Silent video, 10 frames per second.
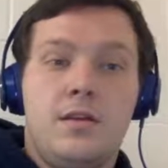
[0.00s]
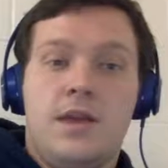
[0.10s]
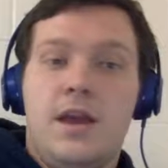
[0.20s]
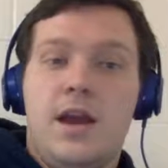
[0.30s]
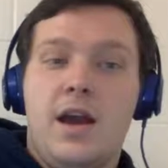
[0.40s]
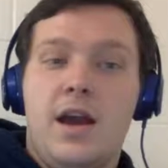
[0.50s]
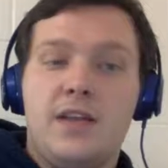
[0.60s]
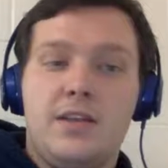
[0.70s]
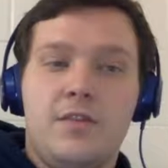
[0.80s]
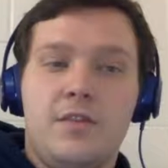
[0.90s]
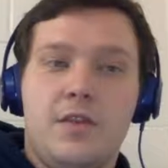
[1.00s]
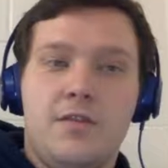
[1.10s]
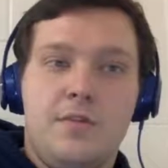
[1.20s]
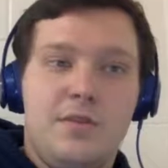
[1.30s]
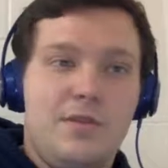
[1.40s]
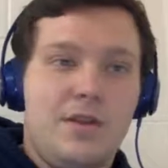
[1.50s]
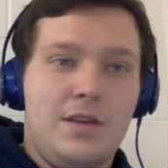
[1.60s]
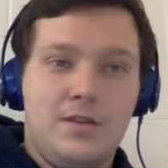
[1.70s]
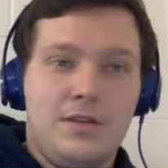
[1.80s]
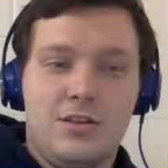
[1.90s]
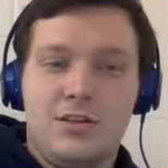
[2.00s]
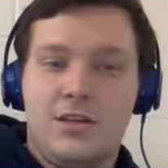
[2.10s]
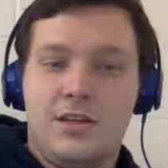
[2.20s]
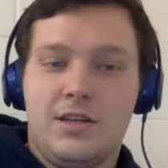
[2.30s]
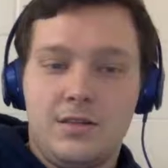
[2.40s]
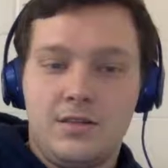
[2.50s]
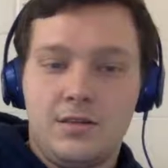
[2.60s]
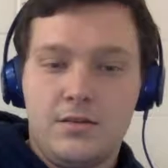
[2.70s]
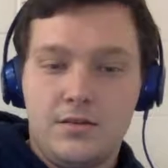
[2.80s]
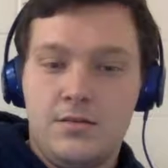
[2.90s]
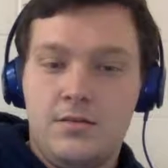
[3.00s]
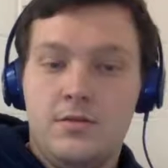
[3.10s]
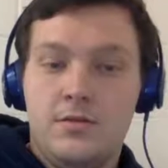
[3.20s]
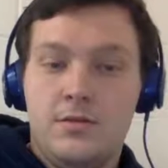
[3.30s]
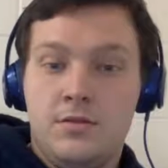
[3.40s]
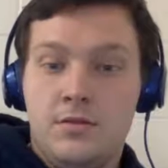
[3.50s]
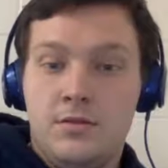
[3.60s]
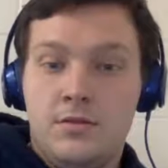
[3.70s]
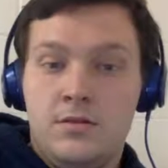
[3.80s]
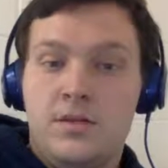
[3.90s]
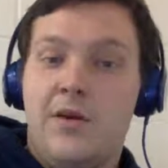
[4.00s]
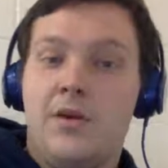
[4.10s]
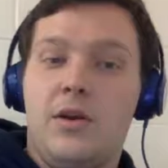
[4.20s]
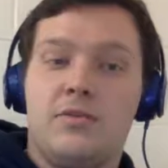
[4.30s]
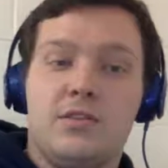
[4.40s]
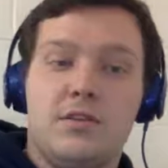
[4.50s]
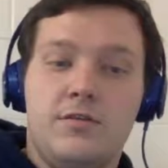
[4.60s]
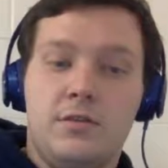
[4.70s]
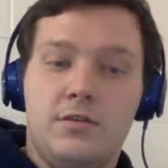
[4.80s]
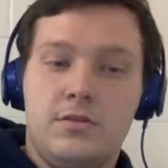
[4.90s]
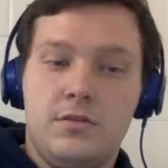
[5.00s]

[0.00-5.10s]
yeah, I solved all of them already, just in case. Yeah, we don't have to solve those.